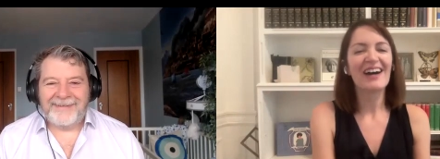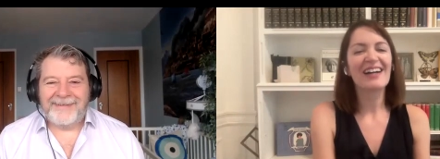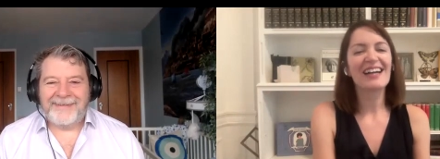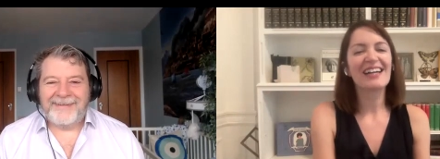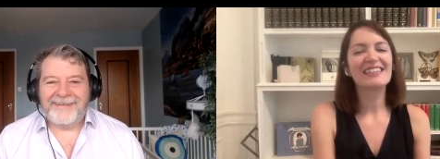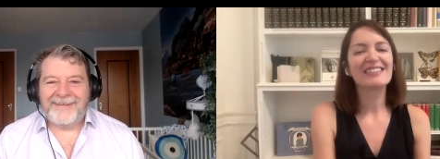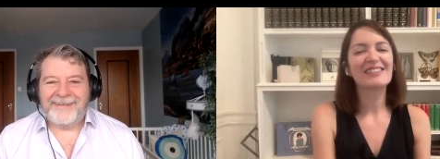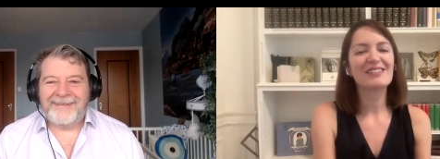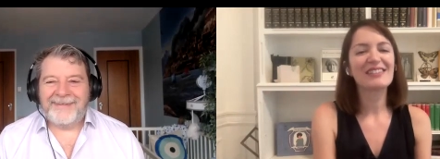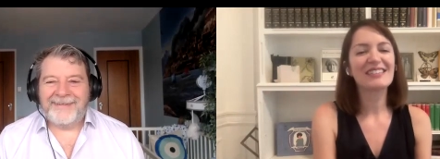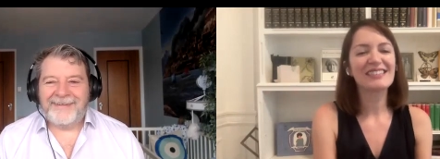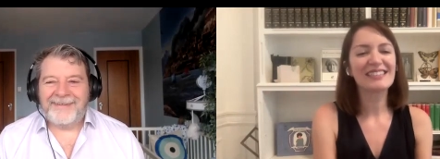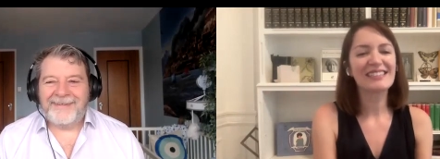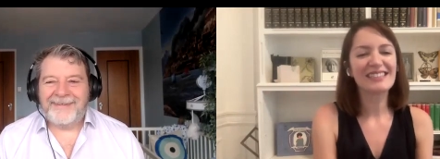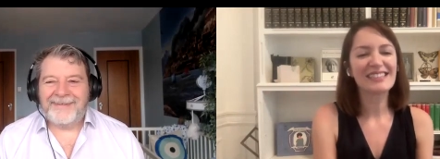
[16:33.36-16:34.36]
Speaker 1: okay, so
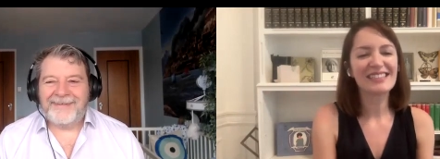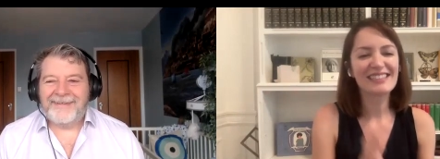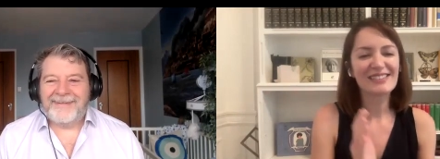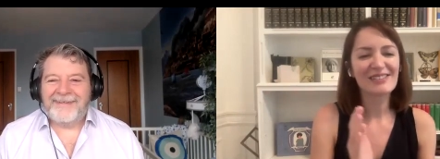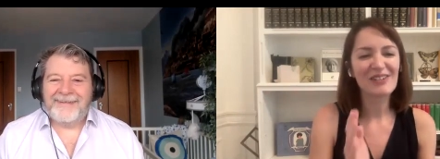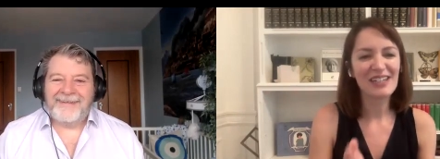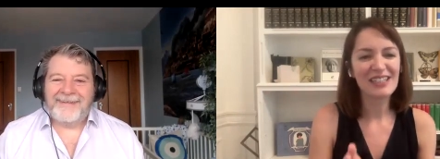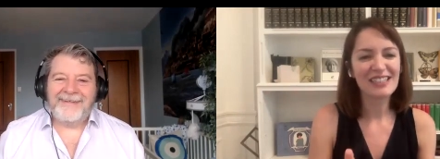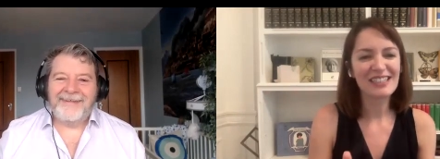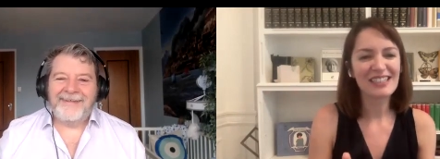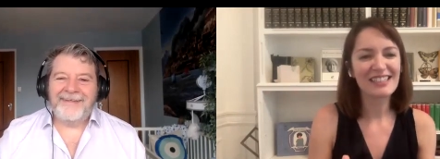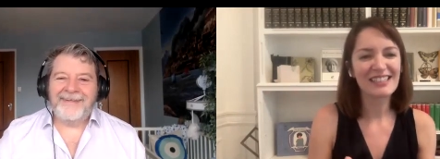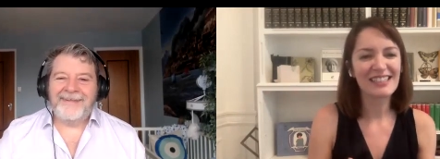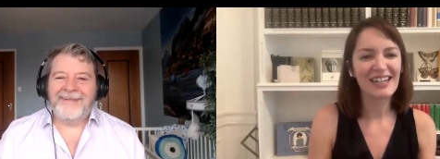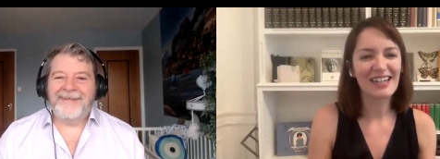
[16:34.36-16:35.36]
this this
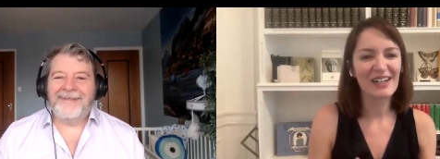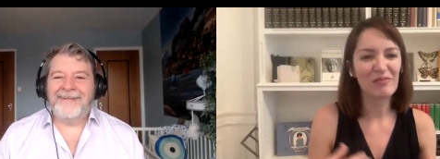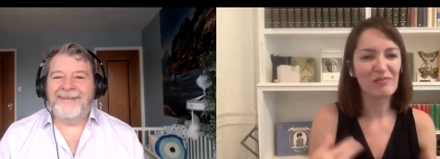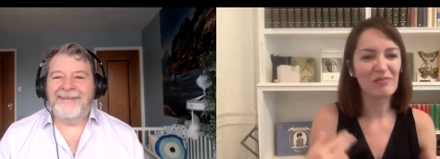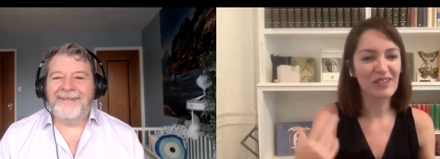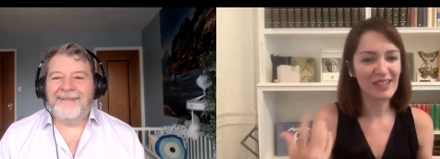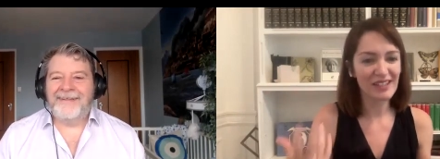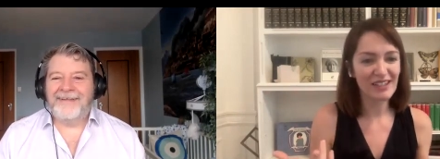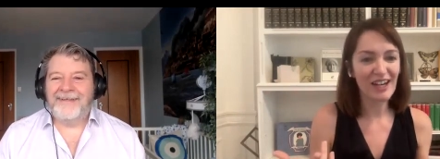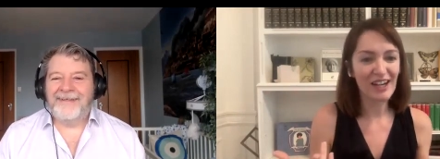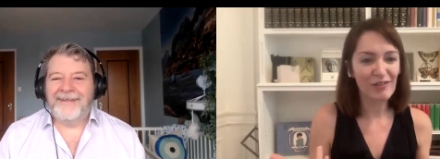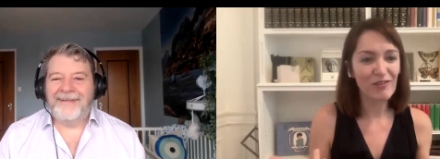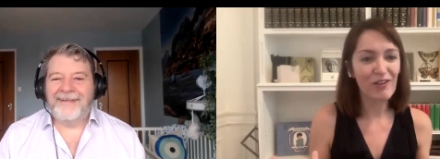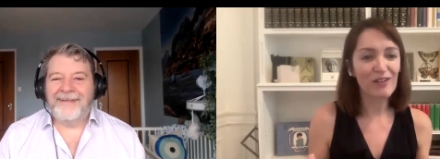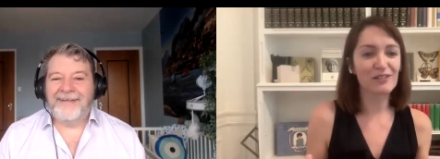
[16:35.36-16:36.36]
question um, it
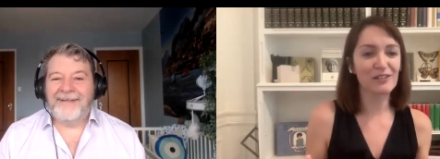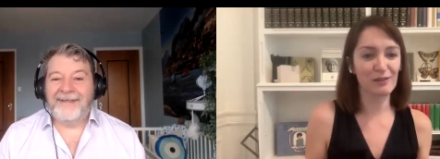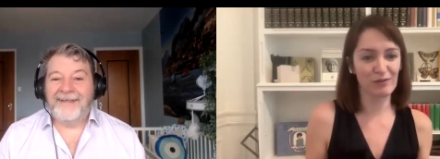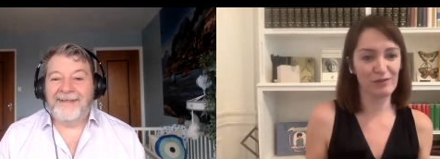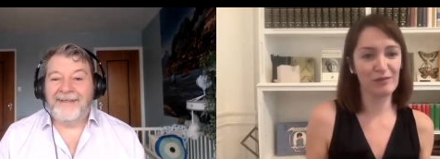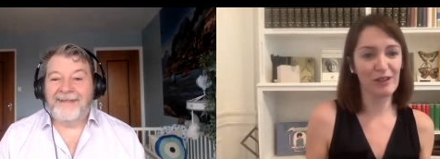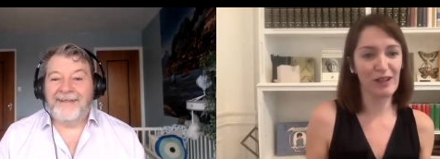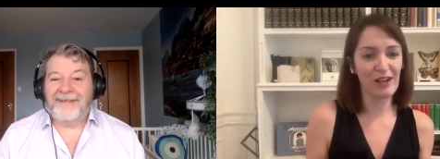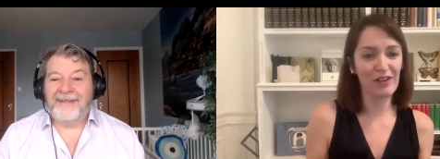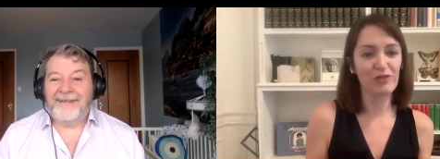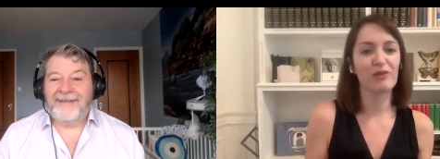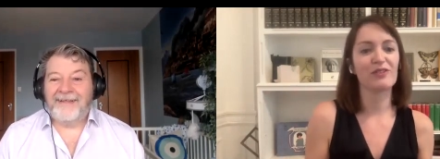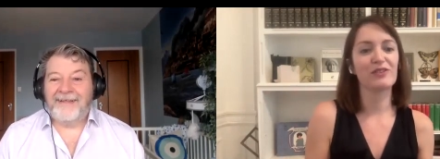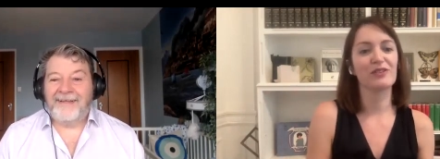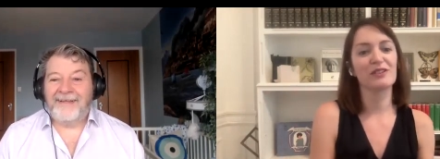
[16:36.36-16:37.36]
kind of follows up from the
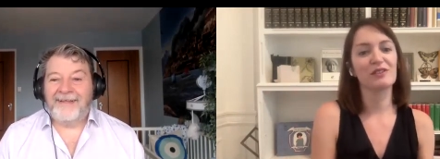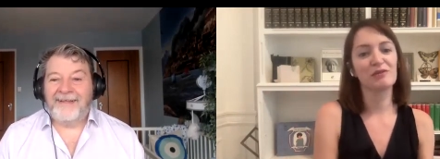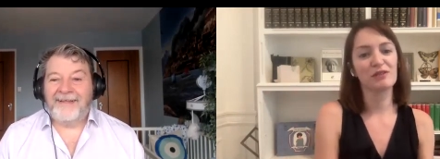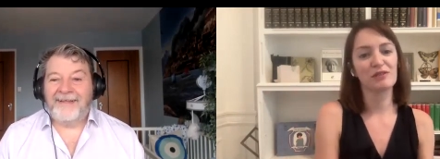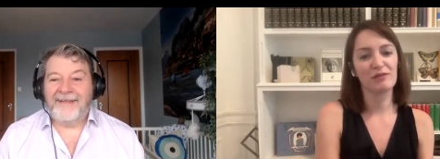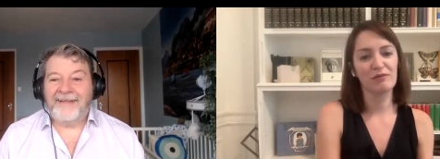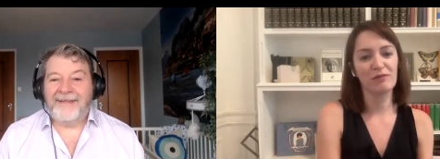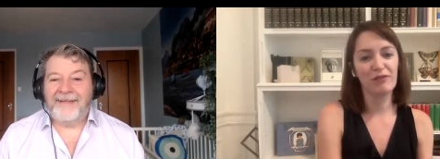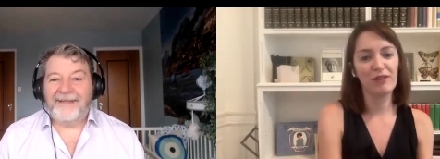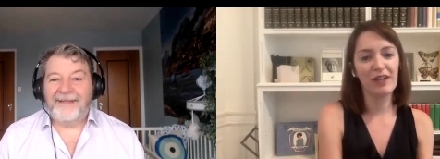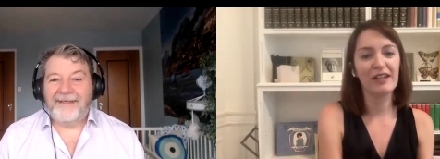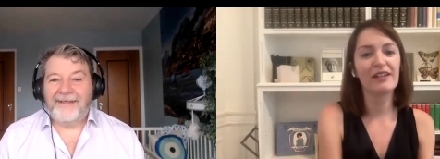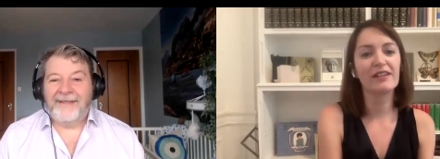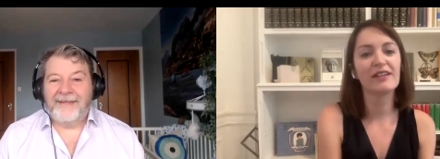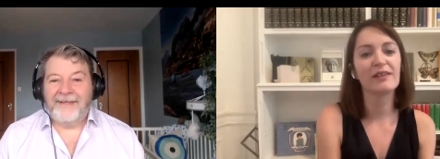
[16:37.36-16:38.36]
last one. So this one's from
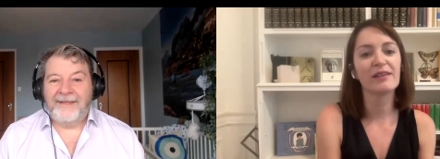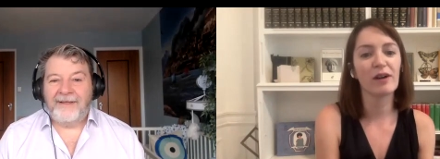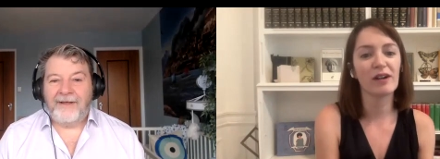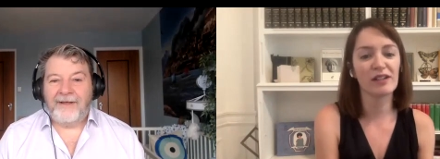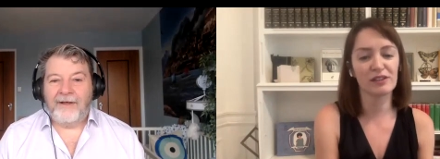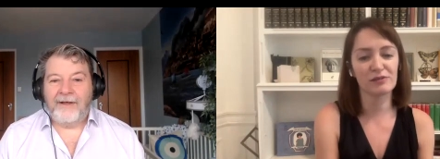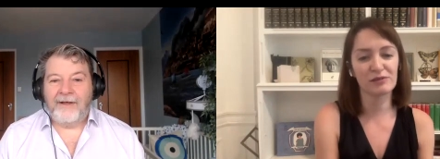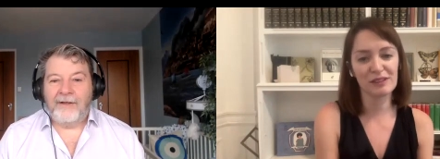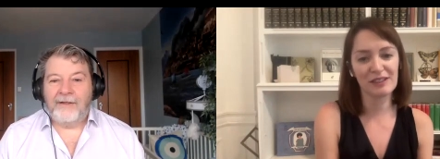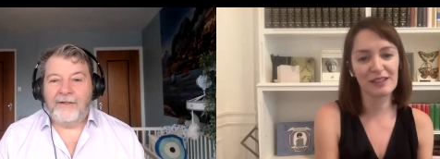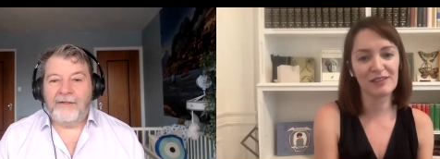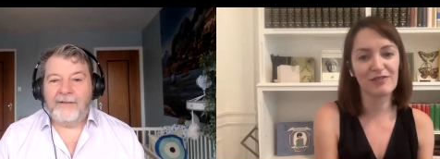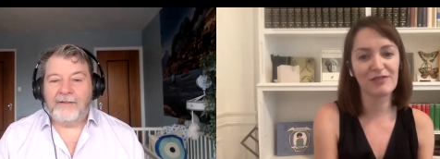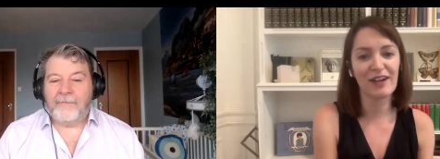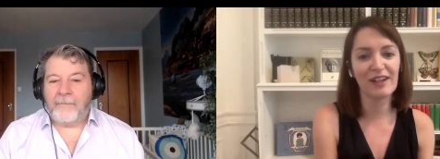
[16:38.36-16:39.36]
Finn, the Marcus uh-huh.
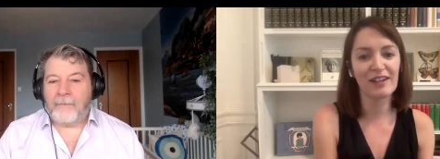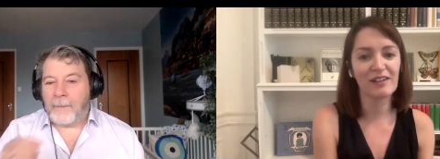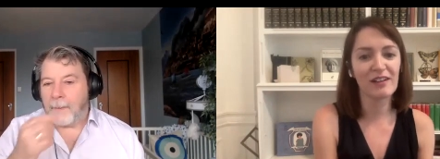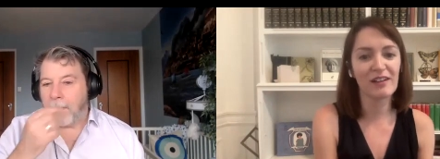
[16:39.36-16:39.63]
Aurelius fan